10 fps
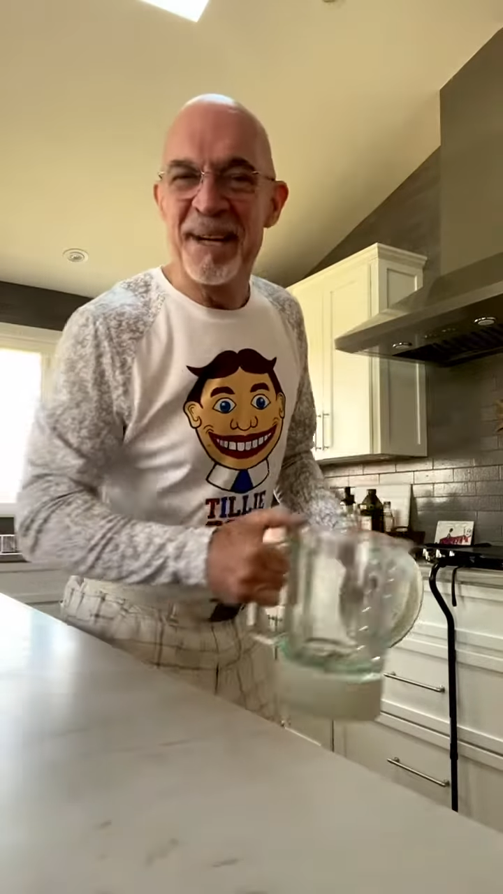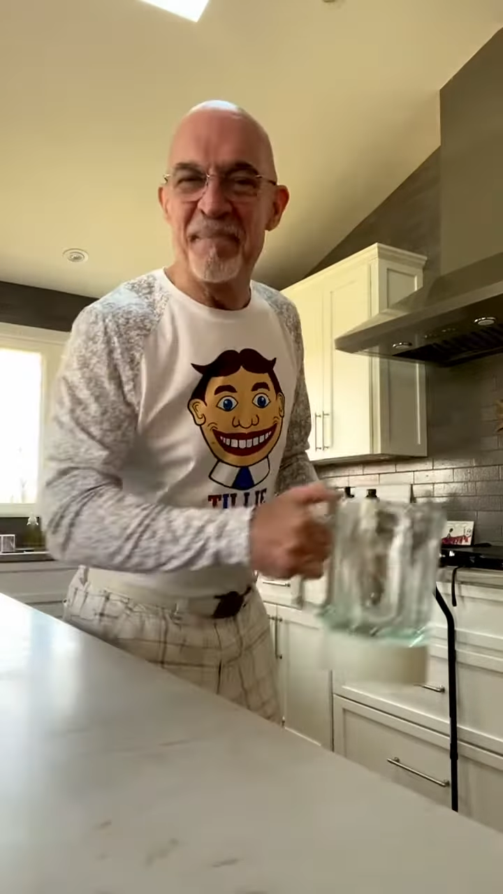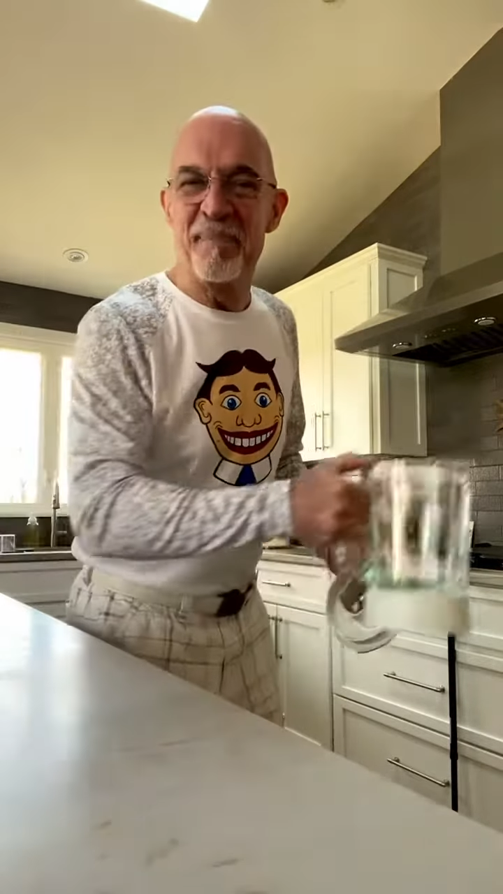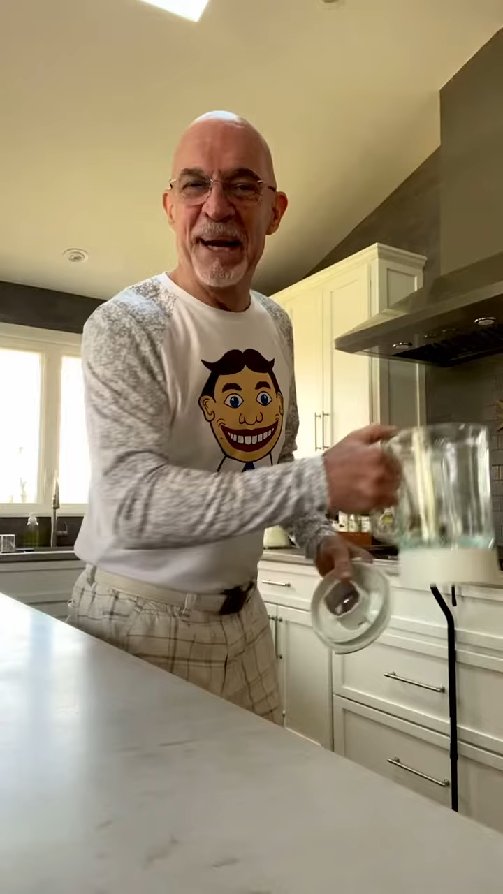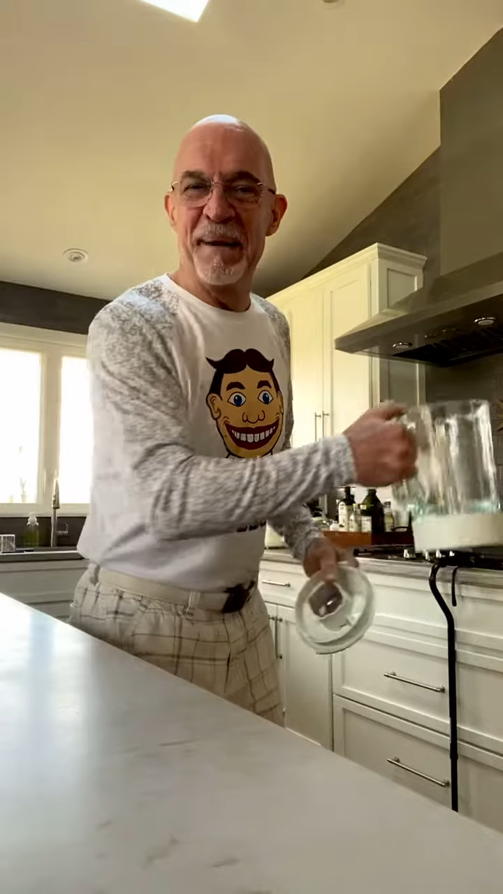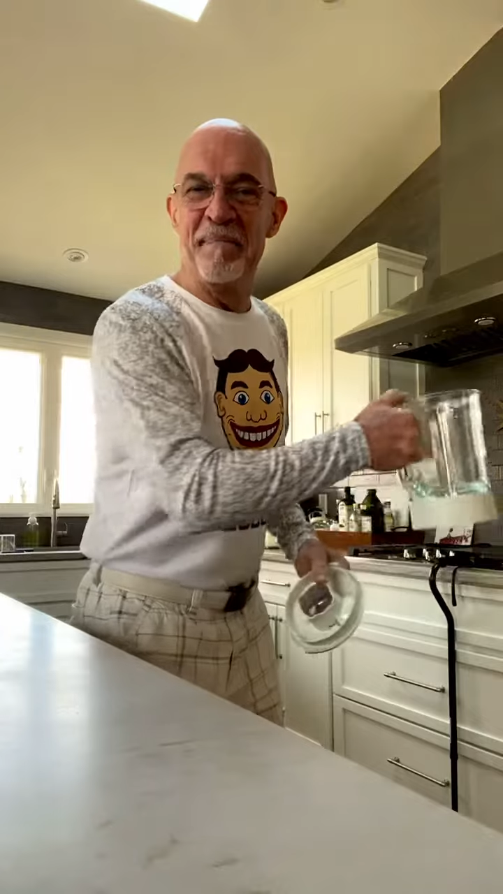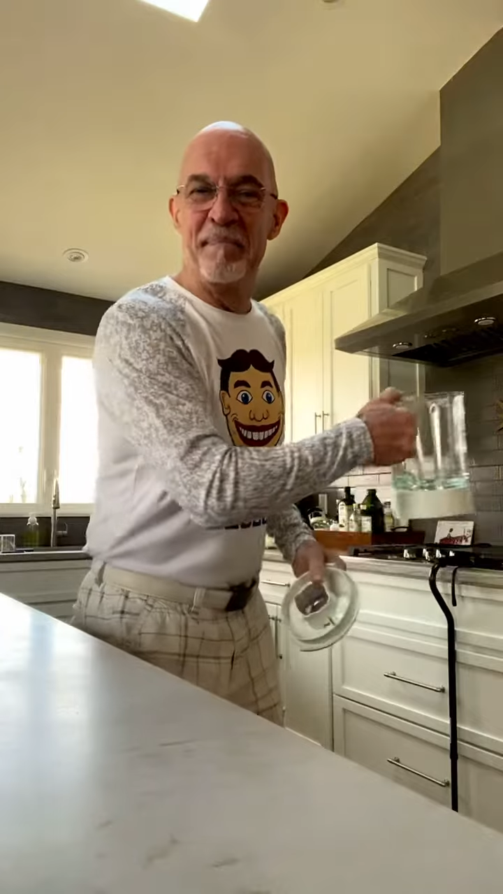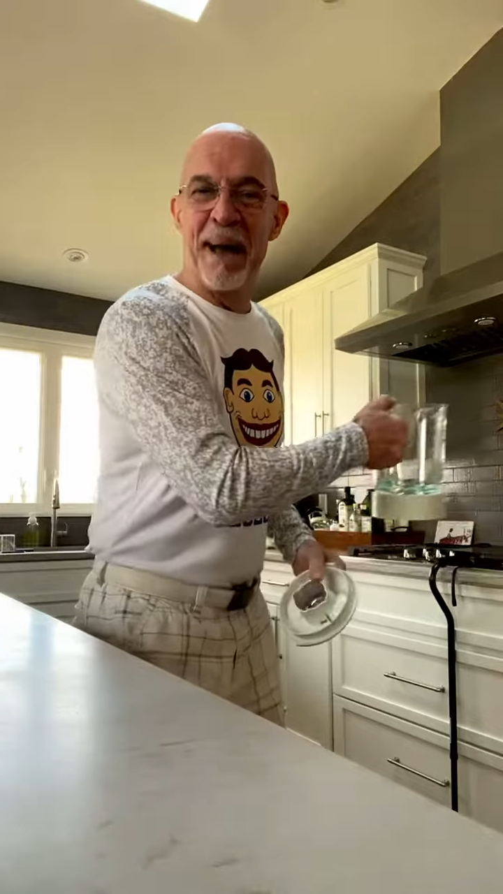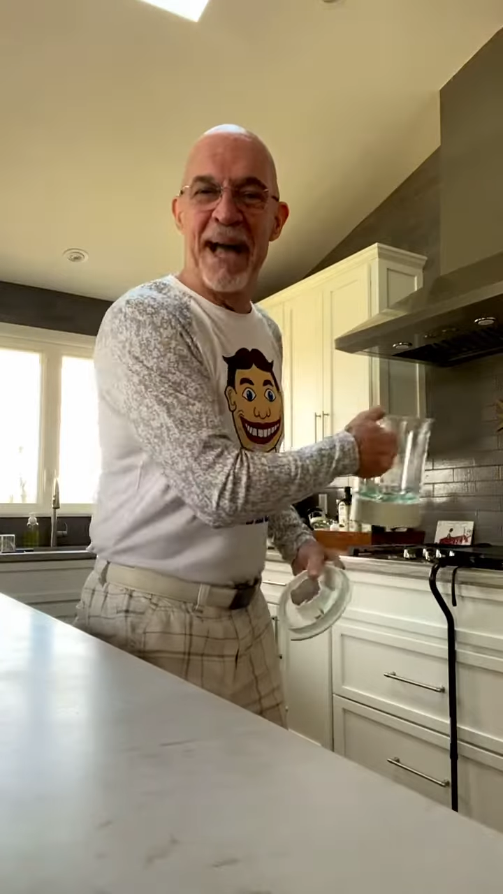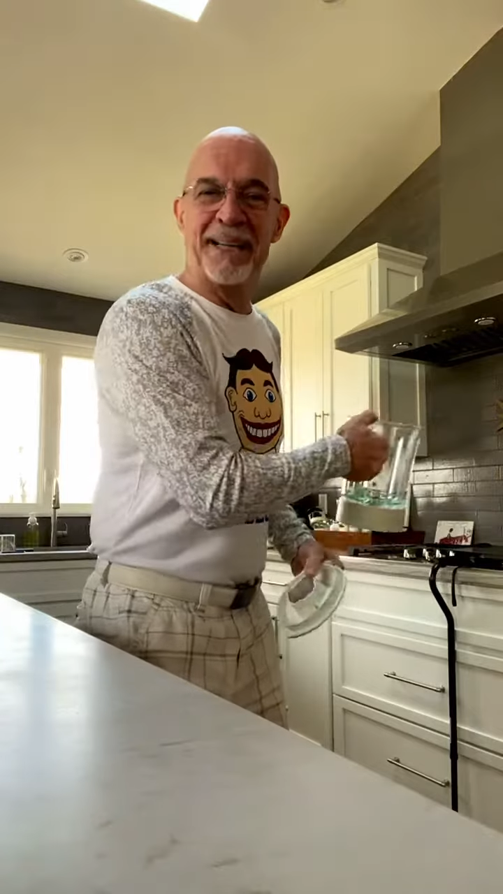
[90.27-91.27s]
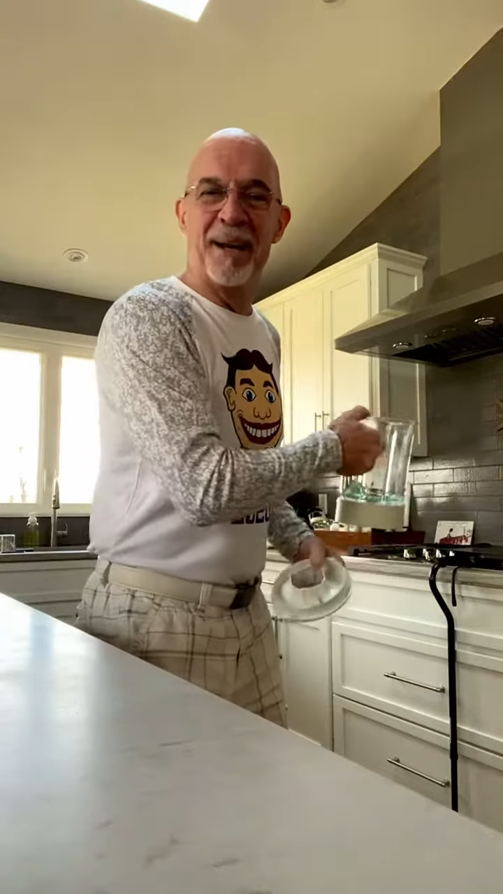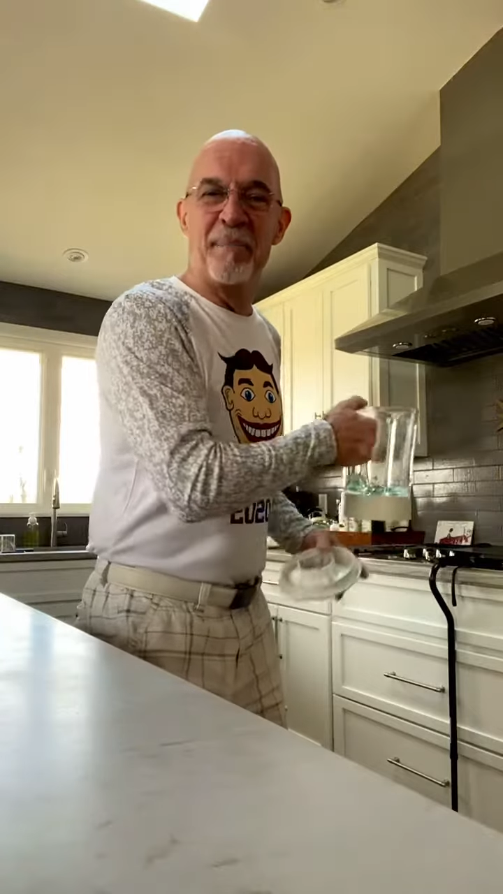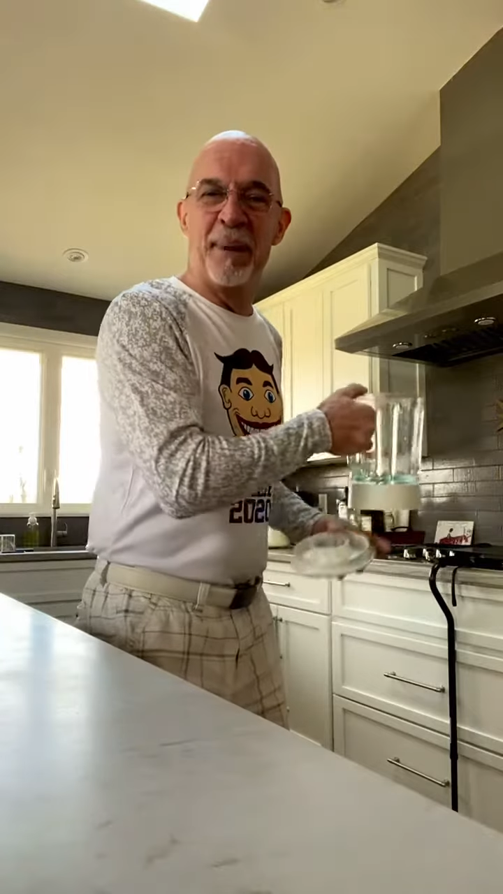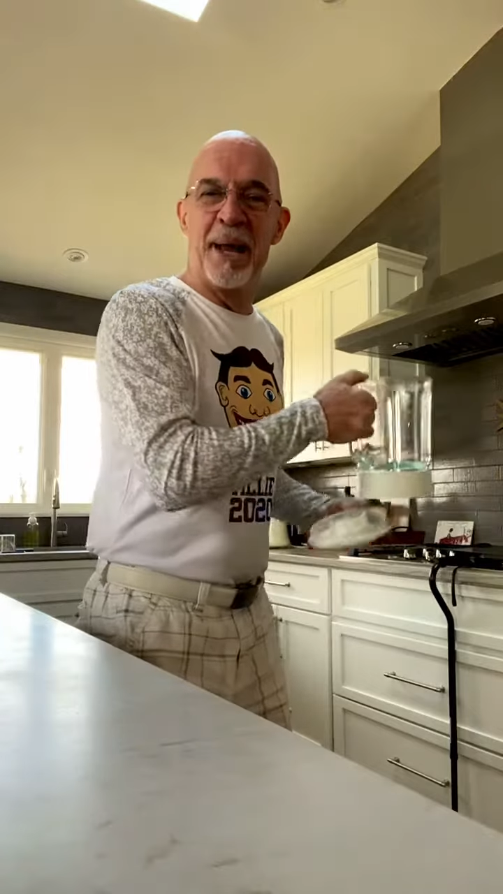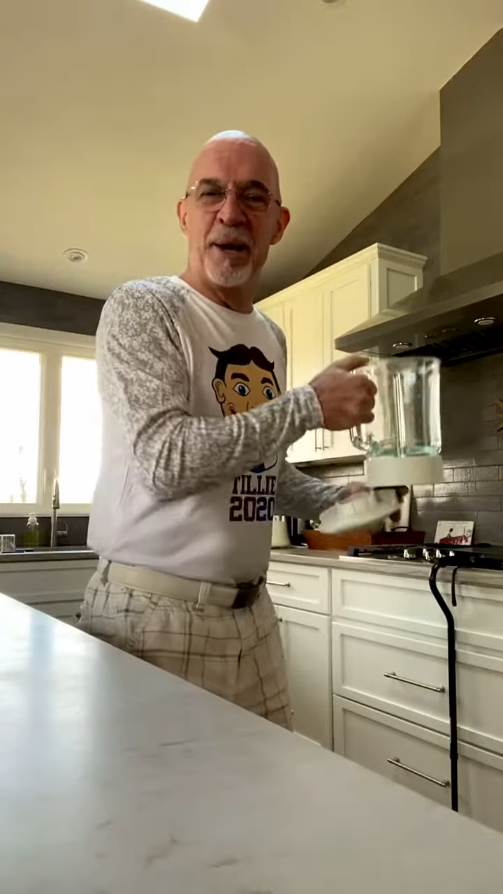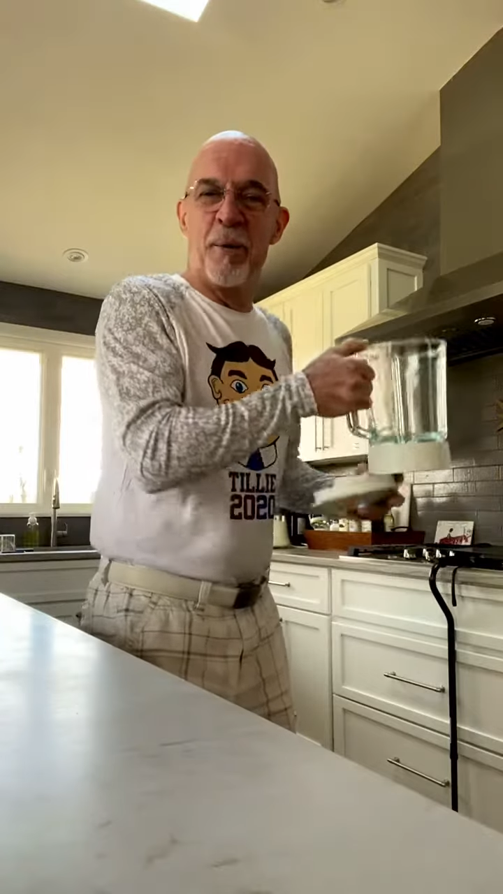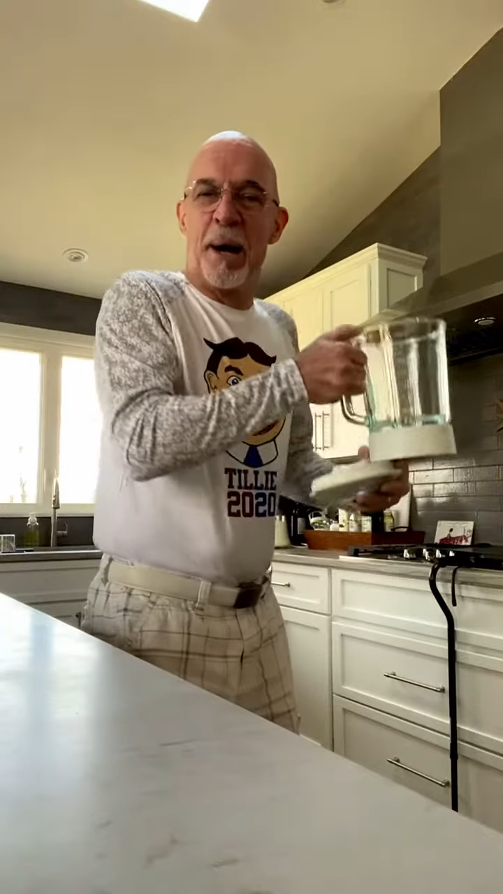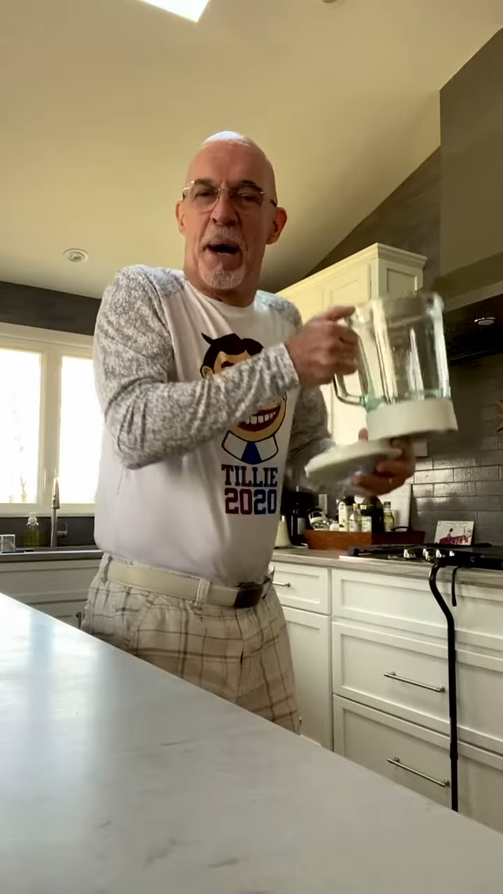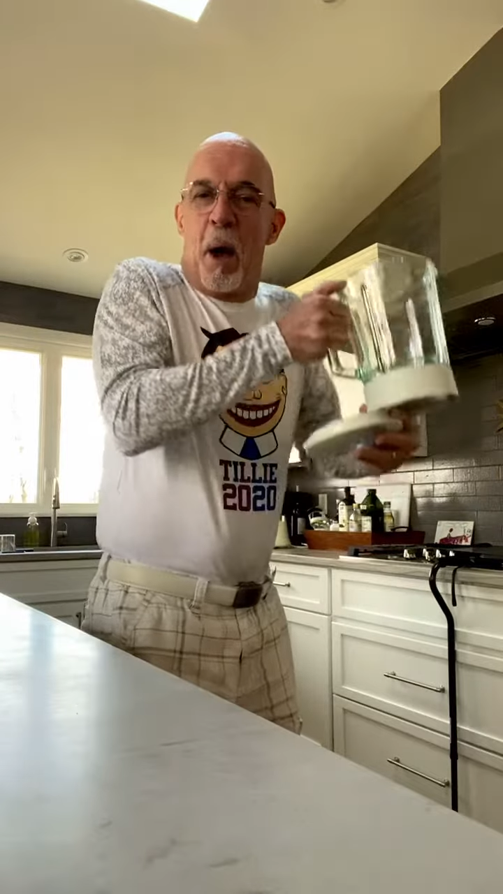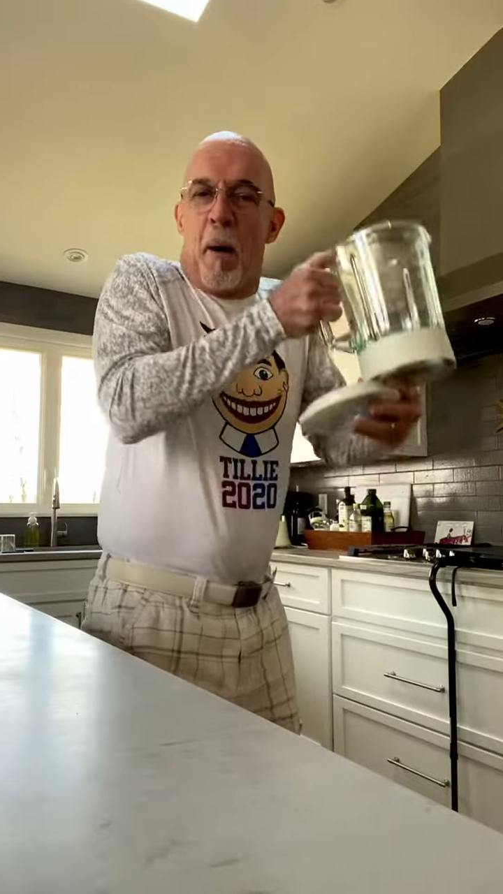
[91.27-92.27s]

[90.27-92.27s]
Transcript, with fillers: to bring it back to the blender when